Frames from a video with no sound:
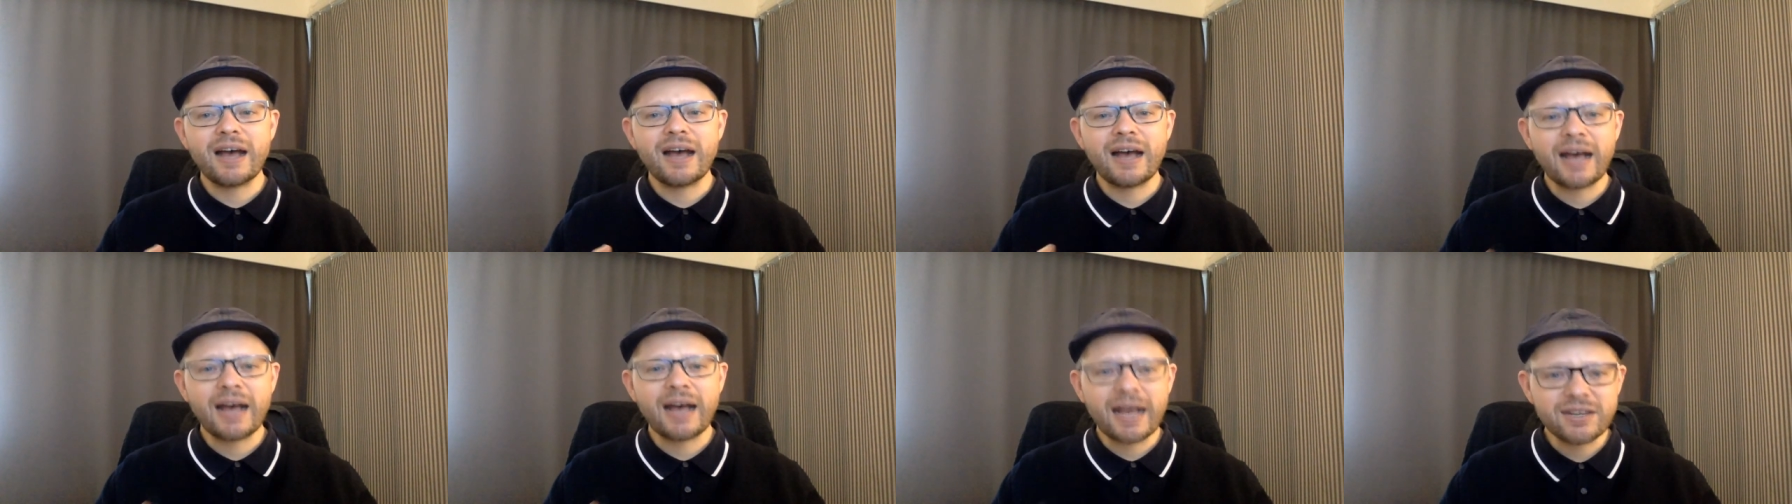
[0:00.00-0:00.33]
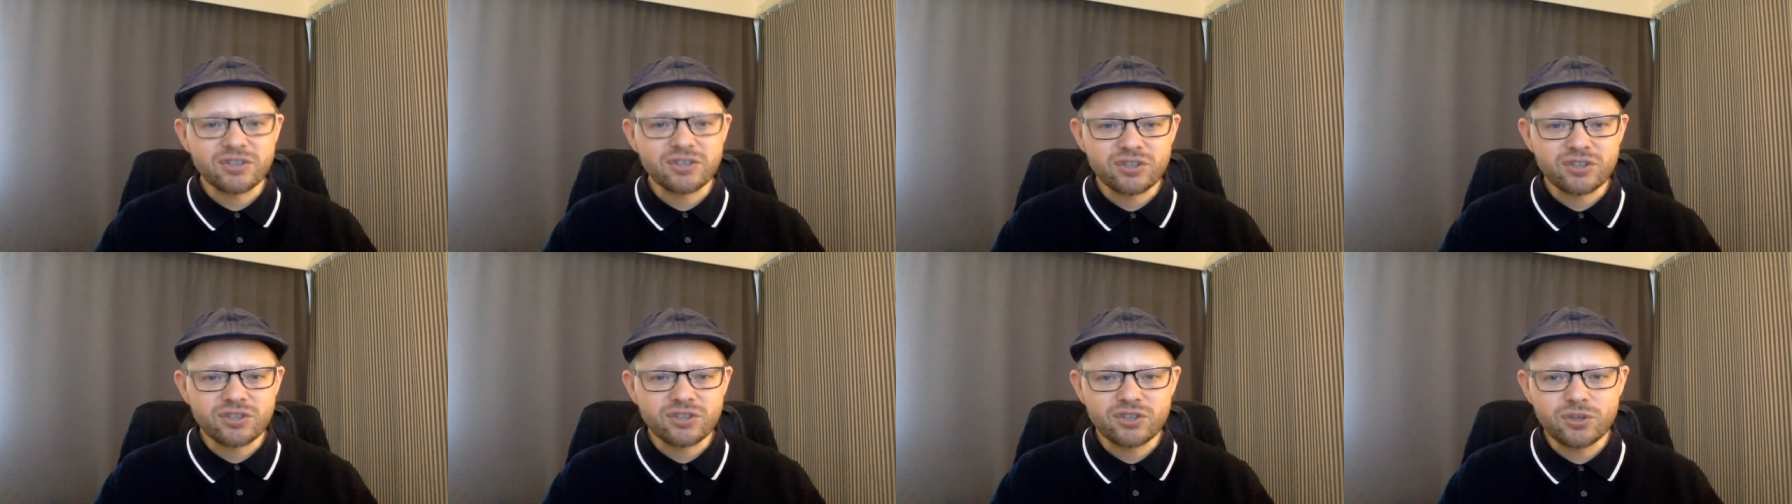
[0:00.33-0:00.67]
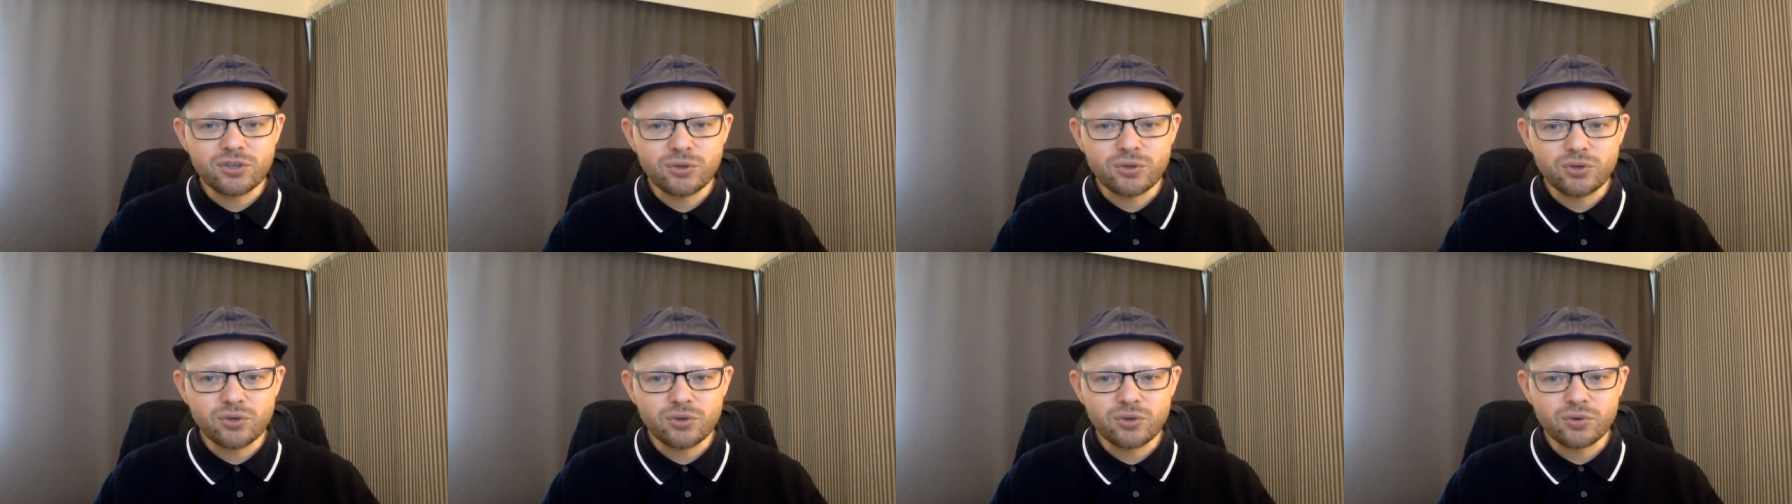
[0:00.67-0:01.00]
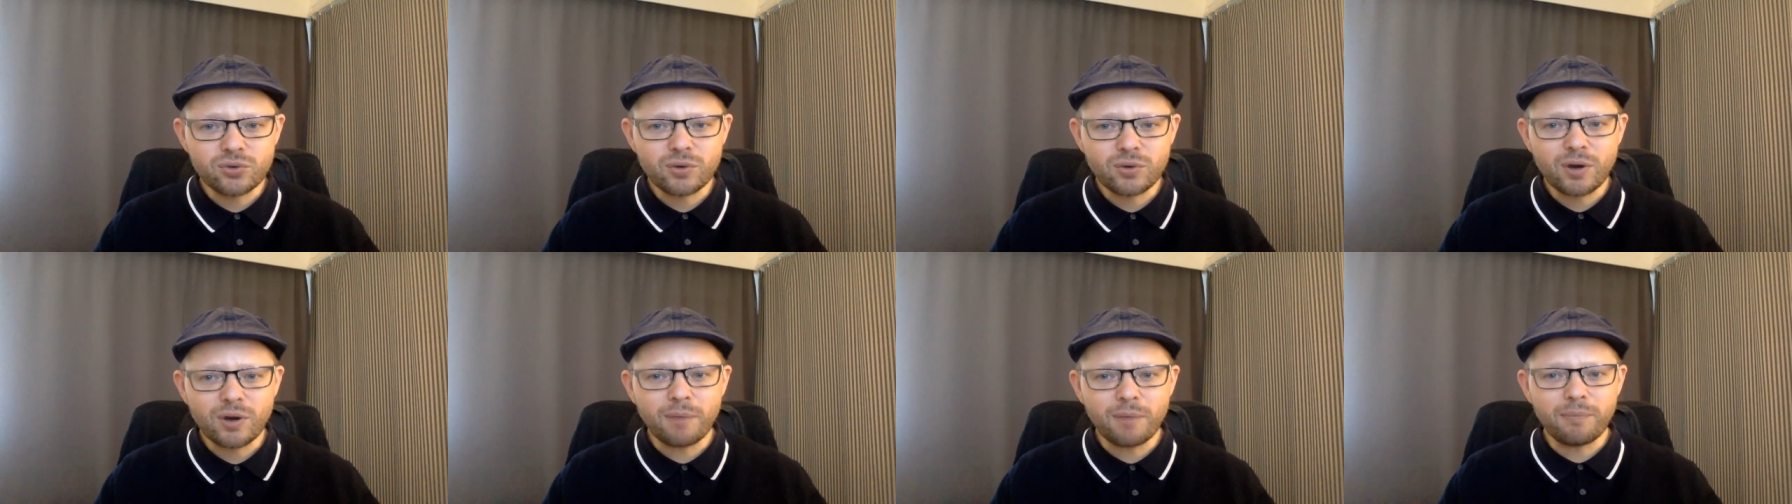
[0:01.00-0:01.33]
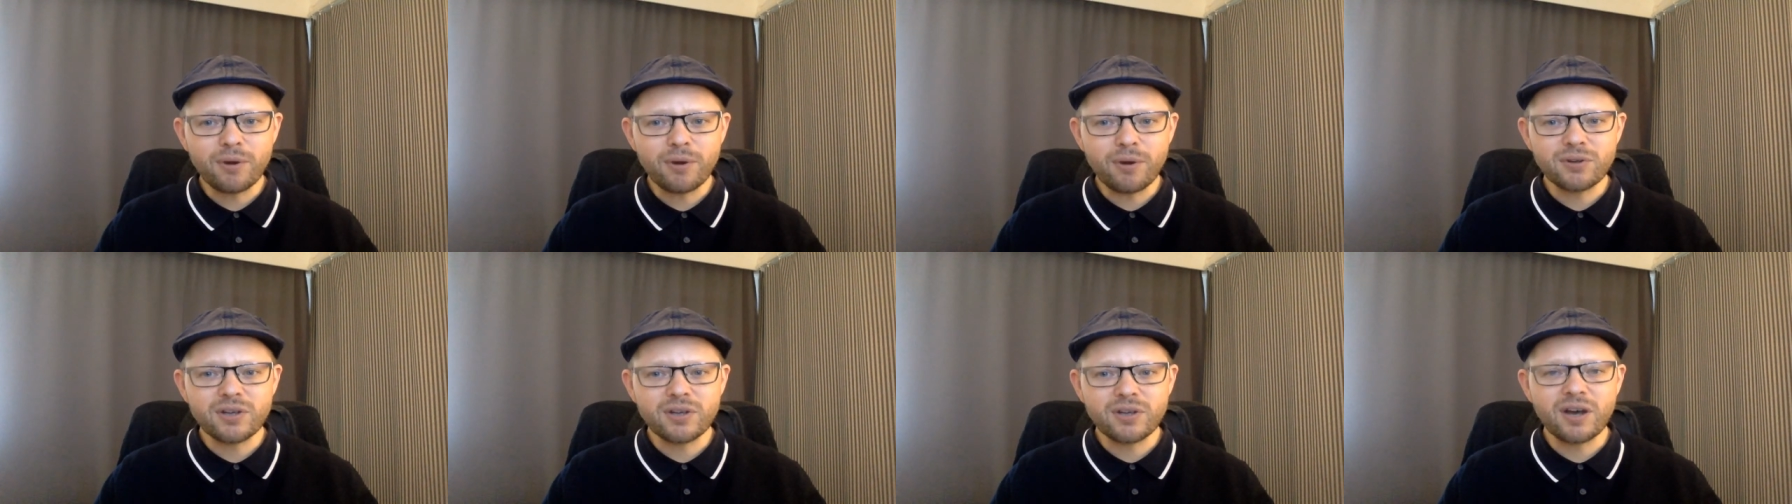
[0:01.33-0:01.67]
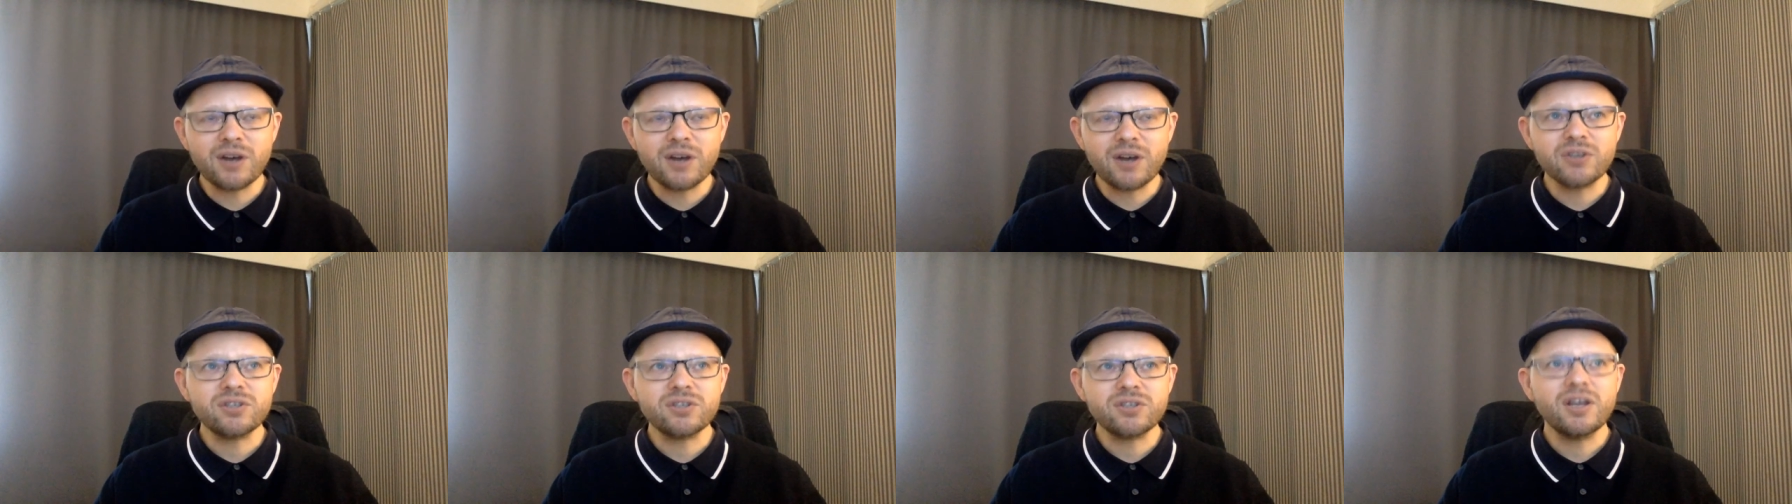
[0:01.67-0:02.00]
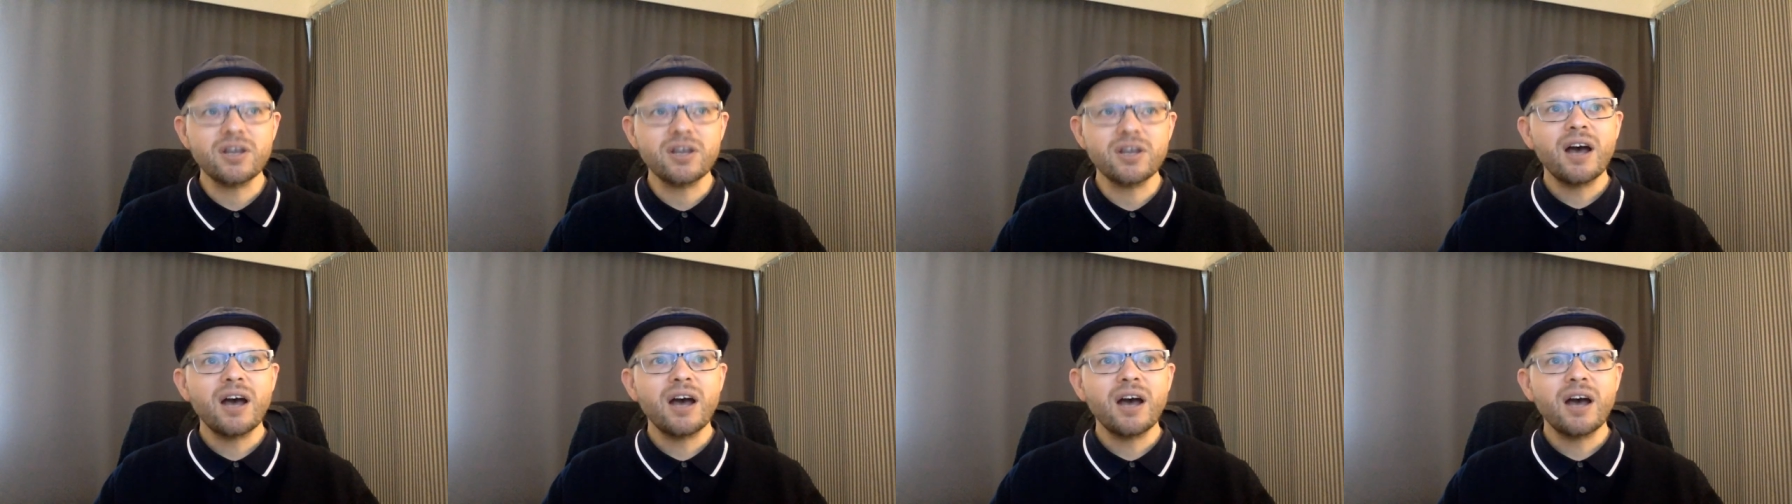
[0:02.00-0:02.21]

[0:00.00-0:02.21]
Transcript: As usual on podcasts,